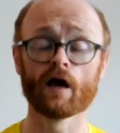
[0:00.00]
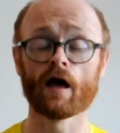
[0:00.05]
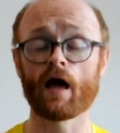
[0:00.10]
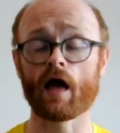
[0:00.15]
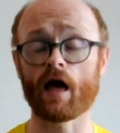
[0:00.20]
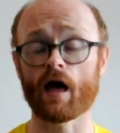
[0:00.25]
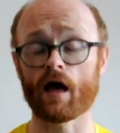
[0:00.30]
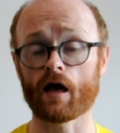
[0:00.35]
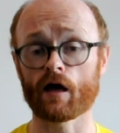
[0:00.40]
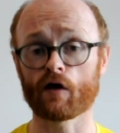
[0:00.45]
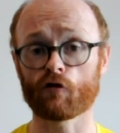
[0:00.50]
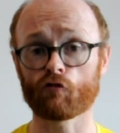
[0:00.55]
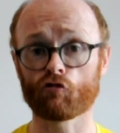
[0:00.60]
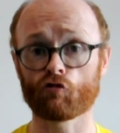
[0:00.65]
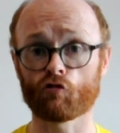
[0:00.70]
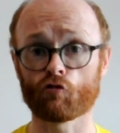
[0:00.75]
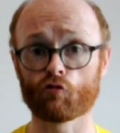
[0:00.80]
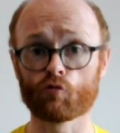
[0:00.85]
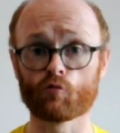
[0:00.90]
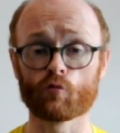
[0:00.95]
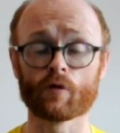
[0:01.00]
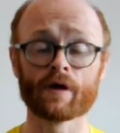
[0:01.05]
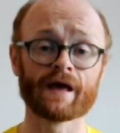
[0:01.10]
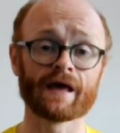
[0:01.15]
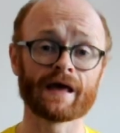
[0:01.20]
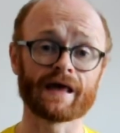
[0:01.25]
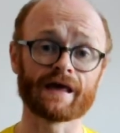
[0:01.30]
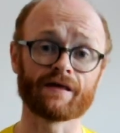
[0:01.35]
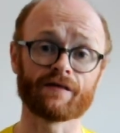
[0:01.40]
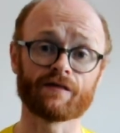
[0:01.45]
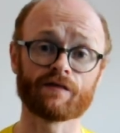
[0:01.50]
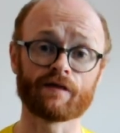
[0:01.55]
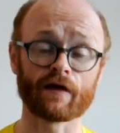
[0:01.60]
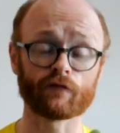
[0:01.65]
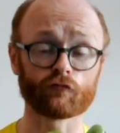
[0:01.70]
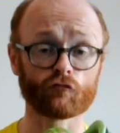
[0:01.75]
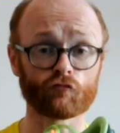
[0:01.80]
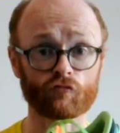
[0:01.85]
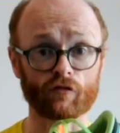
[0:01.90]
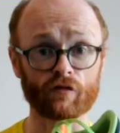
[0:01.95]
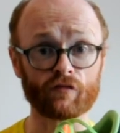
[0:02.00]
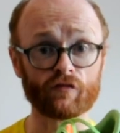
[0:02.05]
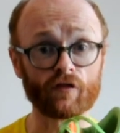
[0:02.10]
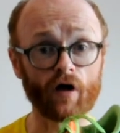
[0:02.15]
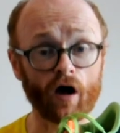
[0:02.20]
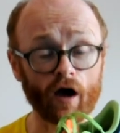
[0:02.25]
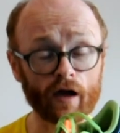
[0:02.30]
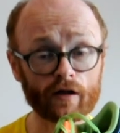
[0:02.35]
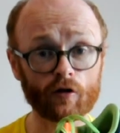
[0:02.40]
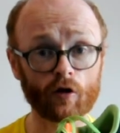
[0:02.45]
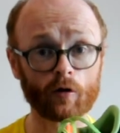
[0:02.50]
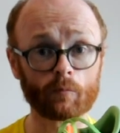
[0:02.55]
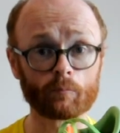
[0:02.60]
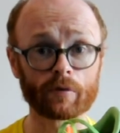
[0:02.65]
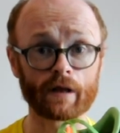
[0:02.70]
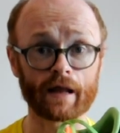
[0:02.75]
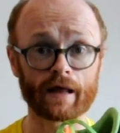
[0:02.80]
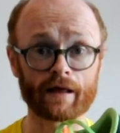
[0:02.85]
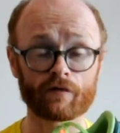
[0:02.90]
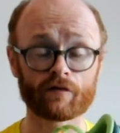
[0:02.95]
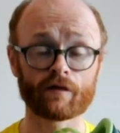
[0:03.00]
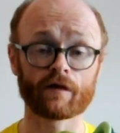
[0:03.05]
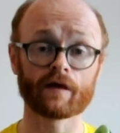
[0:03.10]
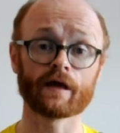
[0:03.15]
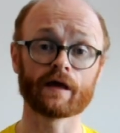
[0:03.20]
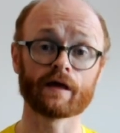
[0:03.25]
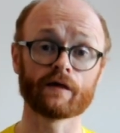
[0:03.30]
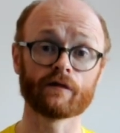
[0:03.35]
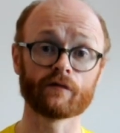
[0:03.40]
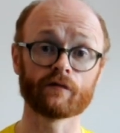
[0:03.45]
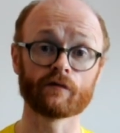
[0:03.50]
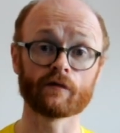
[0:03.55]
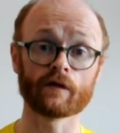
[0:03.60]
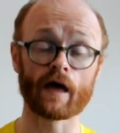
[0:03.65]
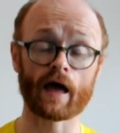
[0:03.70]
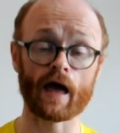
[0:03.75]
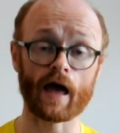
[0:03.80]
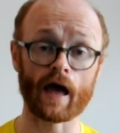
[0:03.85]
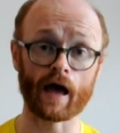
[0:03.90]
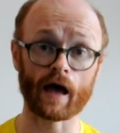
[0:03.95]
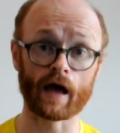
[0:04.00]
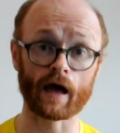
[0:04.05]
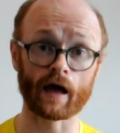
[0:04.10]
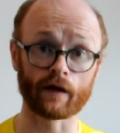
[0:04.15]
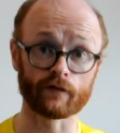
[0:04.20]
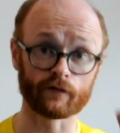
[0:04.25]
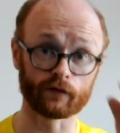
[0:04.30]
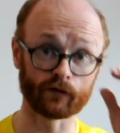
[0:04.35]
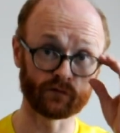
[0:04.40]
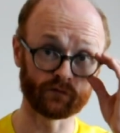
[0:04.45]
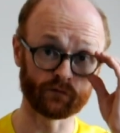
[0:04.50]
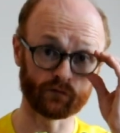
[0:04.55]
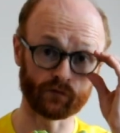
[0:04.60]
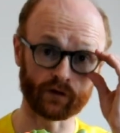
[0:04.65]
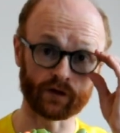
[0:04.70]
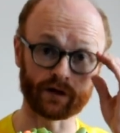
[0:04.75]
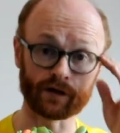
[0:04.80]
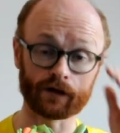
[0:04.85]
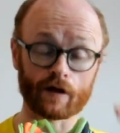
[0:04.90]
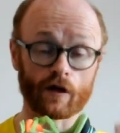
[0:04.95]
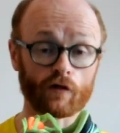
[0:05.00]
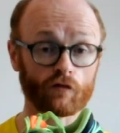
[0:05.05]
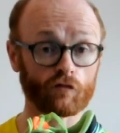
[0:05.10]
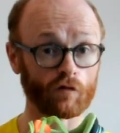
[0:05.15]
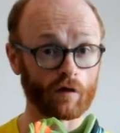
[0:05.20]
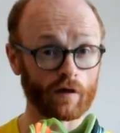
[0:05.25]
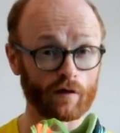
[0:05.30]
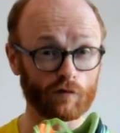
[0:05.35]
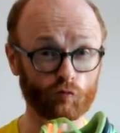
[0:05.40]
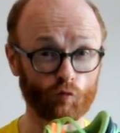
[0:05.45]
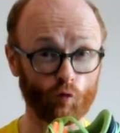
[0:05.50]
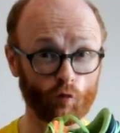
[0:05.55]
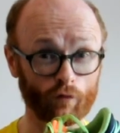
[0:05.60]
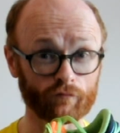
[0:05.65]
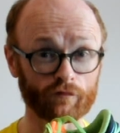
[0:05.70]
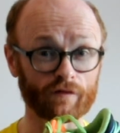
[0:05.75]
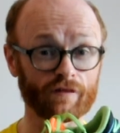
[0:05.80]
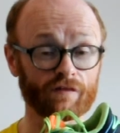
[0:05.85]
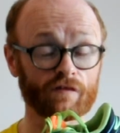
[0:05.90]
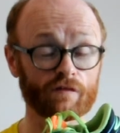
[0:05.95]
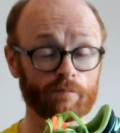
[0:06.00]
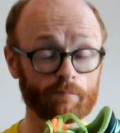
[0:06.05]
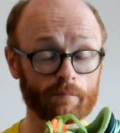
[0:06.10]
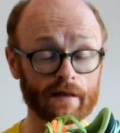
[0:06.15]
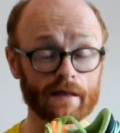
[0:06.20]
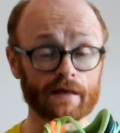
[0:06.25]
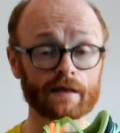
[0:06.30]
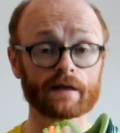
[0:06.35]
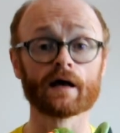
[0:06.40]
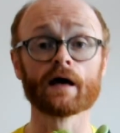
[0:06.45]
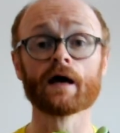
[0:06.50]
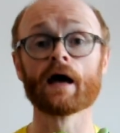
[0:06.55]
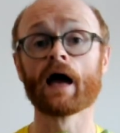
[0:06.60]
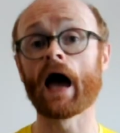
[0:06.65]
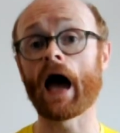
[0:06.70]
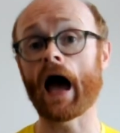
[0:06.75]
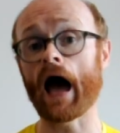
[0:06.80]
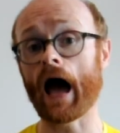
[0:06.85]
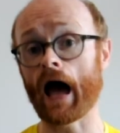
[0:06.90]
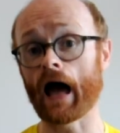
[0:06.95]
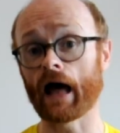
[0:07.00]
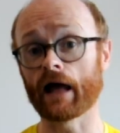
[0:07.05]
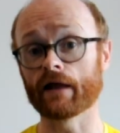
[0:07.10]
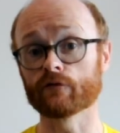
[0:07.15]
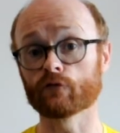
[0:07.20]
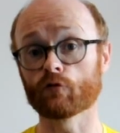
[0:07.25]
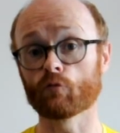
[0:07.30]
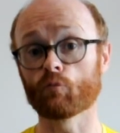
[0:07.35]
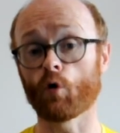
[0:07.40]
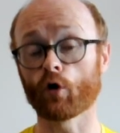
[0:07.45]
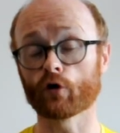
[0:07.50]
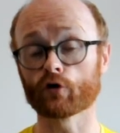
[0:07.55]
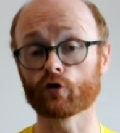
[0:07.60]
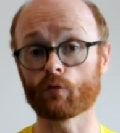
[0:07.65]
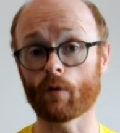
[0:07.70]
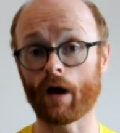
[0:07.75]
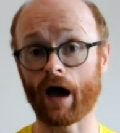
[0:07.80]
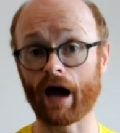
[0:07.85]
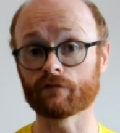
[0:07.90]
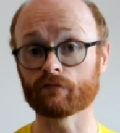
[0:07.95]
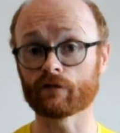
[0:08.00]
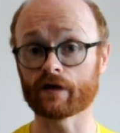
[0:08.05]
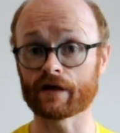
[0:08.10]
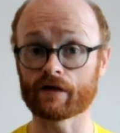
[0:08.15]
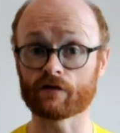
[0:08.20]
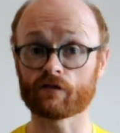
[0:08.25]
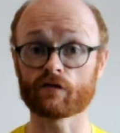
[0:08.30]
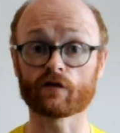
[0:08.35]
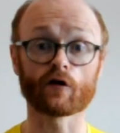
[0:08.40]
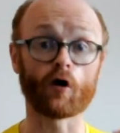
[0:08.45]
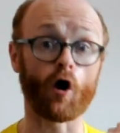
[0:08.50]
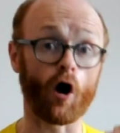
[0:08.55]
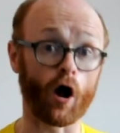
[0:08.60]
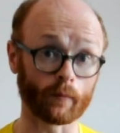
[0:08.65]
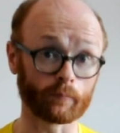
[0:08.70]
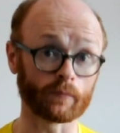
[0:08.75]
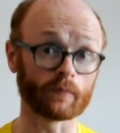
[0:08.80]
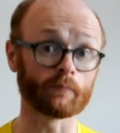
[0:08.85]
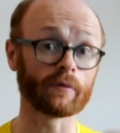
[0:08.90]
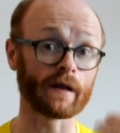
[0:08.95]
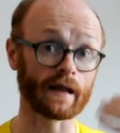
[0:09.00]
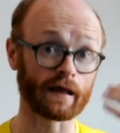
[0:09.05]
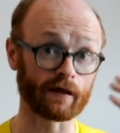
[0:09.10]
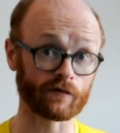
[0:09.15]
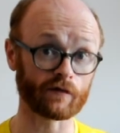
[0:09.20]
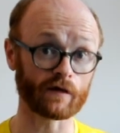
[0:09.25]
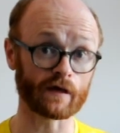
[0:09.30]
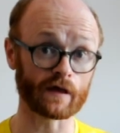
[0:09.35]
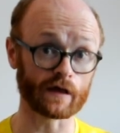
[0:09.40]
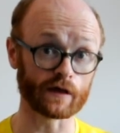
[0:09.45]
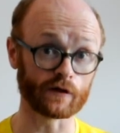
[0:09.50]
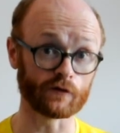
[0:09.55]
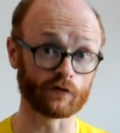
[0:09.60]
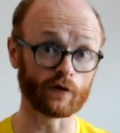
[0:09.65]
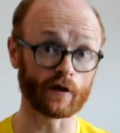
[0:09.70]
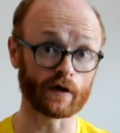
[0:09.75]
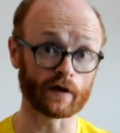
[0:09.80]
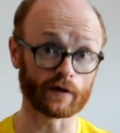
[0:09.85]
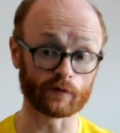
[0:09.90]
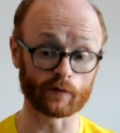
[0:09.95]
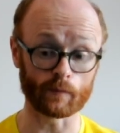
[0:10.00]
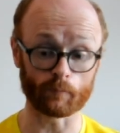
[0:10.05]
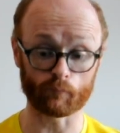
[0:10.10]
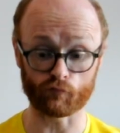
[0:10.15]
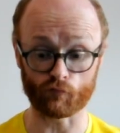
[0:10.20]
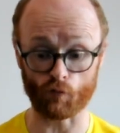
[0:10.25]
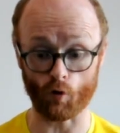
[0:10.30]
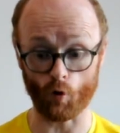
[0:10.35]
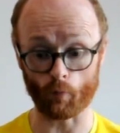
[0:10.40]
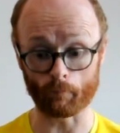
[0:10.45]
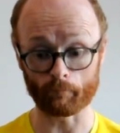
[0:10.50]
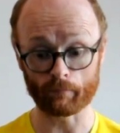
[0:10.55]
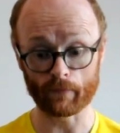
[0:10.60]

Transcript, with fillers: uh, shoe, is that there's a nylon plate in uh, the endorphin speed and what you have is the carbon plate in in the pro